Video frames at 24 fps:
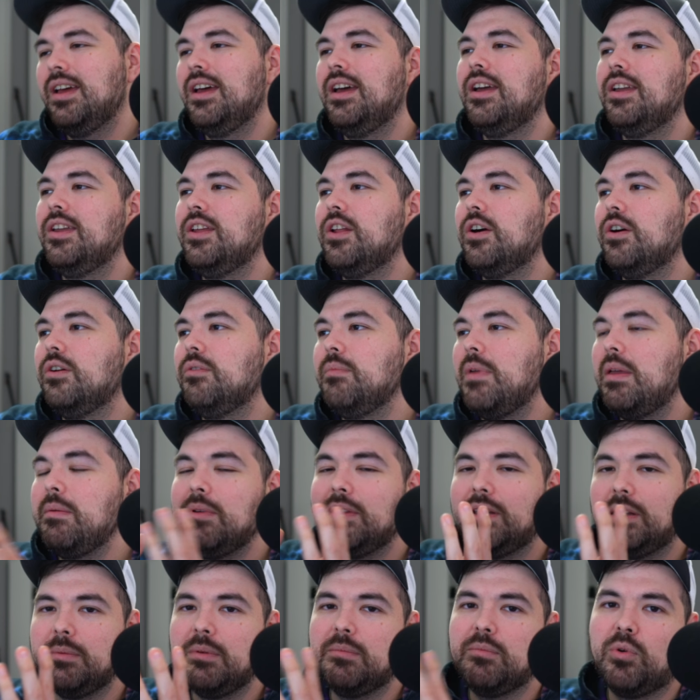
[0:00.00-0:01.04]
you know, maybe a
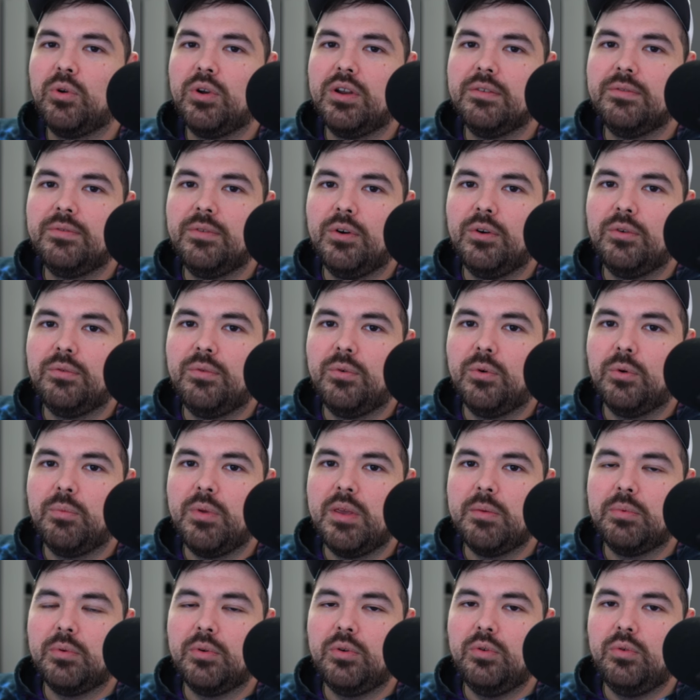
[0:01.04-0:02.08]
little bit more info for
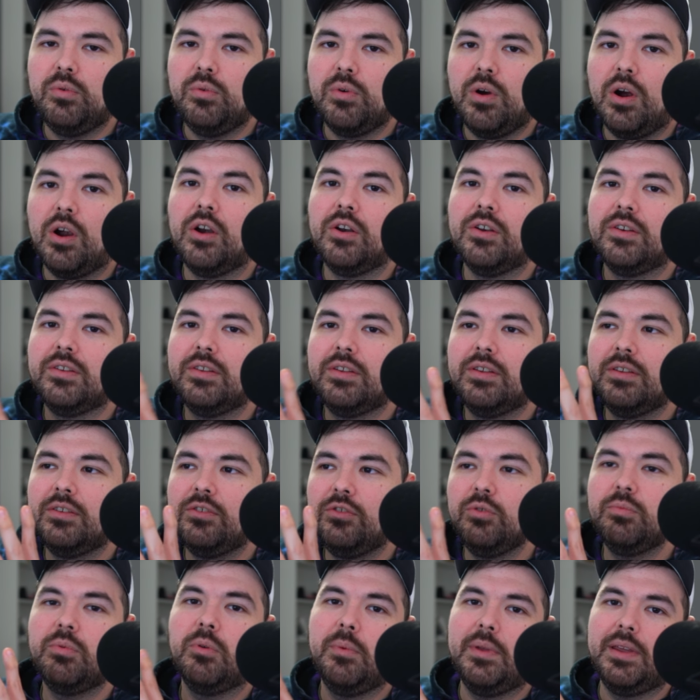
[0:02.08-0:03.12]
people who aren't
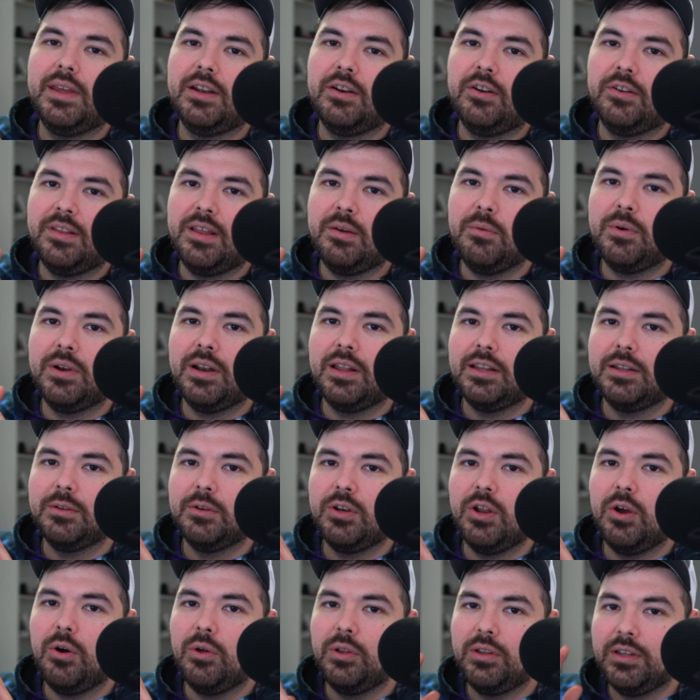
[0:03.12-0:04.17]
super beginner and they want to
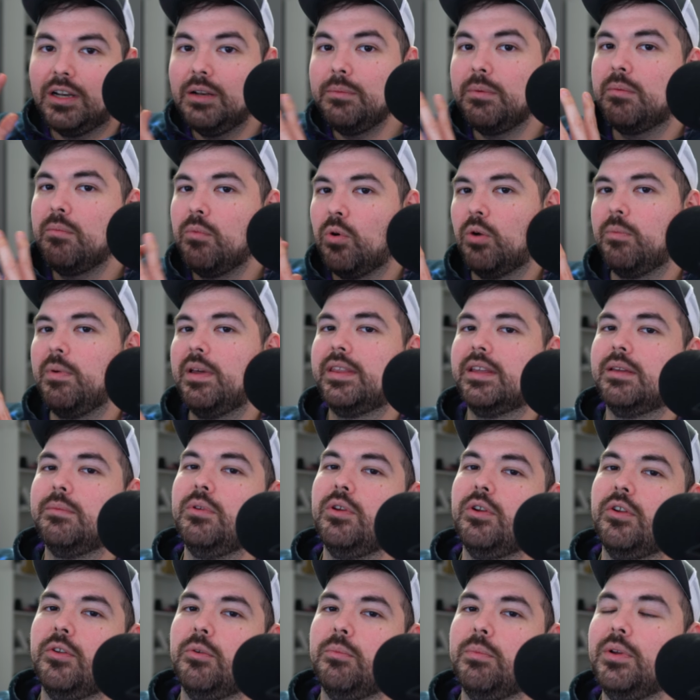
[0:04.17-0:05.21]
know a little bit more about the
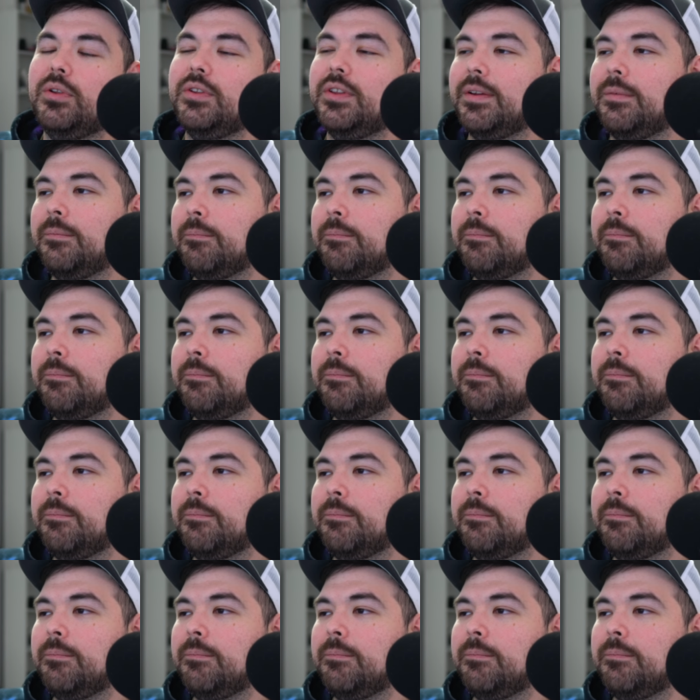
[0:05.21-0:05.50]
computer they're building.